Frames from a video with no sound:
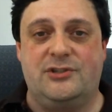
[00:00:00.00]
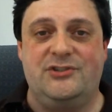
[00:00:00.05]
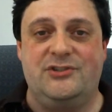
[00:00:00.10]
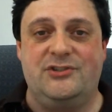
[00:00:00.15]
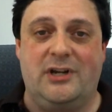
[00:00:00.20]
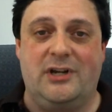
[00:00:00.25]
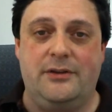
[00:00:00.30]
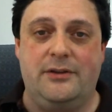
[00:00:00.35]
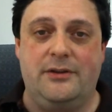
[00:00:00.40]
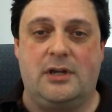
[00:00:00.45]

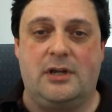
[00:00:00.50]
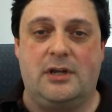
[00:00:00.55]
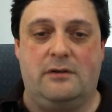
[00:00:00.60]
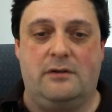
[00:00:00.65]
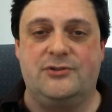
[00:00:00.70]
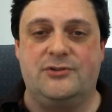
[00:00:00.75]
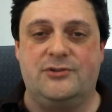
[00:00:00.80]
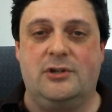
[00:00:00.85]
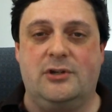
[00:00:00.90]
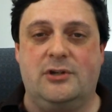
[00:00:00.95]
designing the
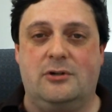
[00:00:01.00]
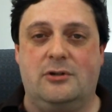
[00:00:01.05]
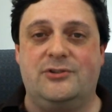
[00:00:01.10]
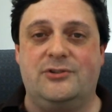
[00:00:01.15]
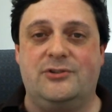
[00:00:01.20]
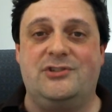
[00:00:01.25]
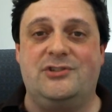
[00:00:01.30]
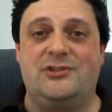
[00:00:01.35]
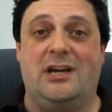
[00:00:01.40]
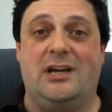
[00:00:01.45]
covers
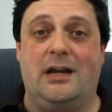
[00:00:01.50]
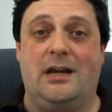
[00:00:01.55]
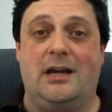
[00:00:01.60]
goes, yeah,